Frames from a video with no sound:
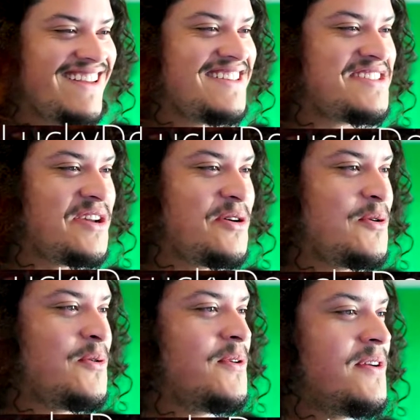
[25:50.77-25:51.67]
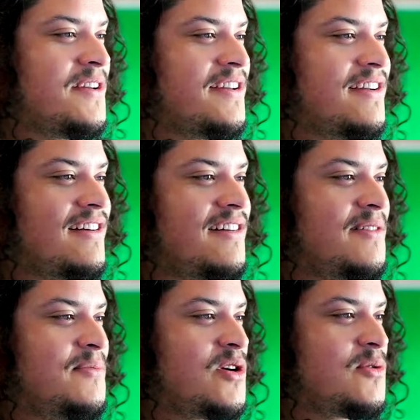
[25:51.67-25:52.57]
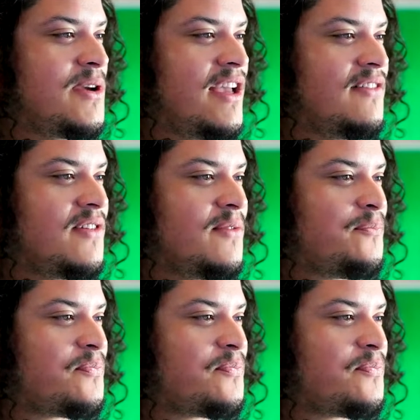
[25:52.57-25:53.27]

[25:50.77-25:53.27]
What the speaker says: So, what do we have here?